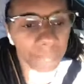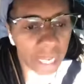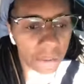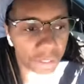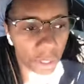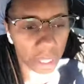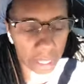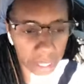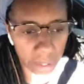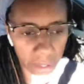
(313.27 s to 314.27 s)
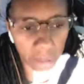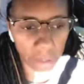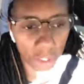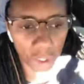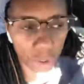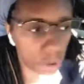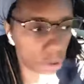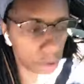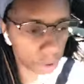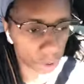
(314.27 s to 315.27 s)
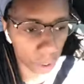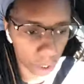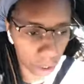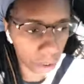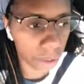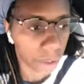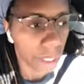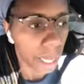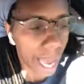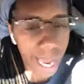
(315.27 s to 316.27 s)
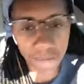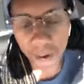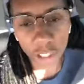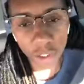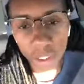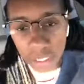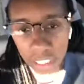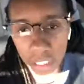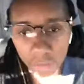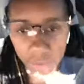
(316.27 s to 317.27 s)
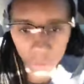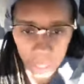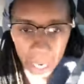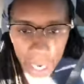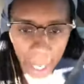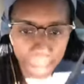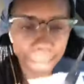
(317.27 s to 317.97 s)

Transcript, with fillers: If you're here to troll, I invite you to leave, okay?